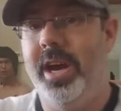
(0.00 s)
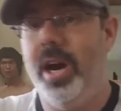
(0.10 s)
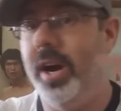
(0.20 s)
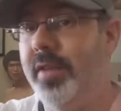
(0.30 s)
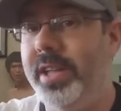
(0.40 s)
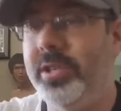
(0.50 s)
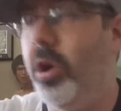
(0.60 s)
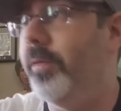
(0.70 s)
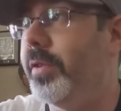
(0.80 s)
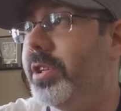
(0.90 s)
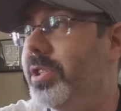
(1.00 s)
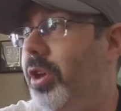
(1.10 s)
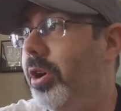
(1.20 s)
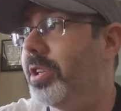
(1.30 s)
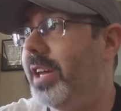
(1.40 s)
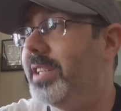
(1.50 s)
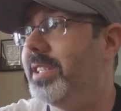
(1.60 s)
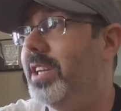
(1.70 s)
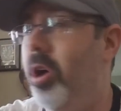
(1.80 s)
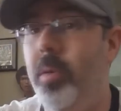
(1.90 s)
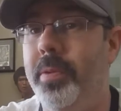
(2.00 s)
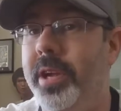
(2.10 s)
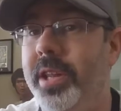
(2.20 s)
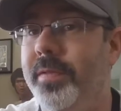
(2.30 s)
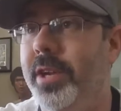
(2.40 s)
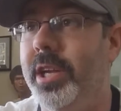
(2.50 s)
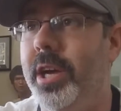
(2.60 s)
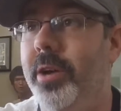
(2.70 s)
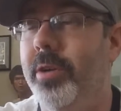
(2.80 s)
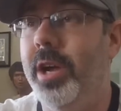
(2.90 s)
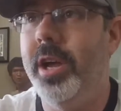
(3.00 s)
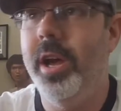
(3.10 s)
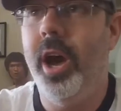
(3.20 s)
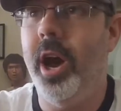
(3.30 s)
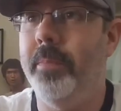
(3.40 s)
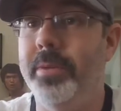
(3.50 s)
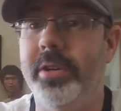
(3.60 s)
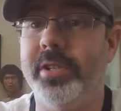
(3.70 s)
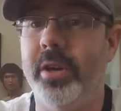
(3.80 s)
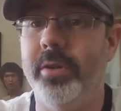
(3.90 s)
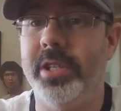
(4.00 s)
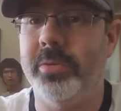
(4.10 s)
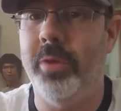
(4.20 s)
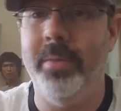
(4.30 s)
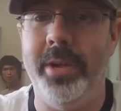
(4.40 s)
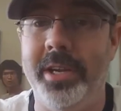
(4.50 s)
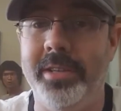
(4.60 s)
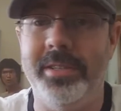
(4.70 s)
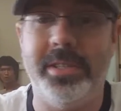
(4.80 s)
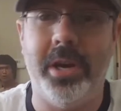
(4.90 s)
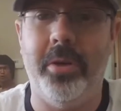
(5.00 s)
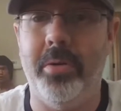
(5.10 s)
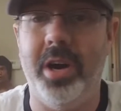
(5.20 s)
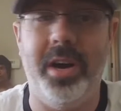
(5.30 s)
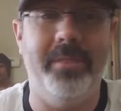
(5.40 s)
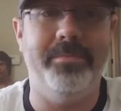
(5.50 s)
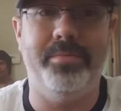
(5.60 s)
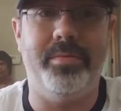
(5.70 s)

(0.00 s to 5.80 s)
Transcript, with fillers: Uh, that's all for the start. That's the opening of the video. Uh, Bill's going swimming, so... Uh,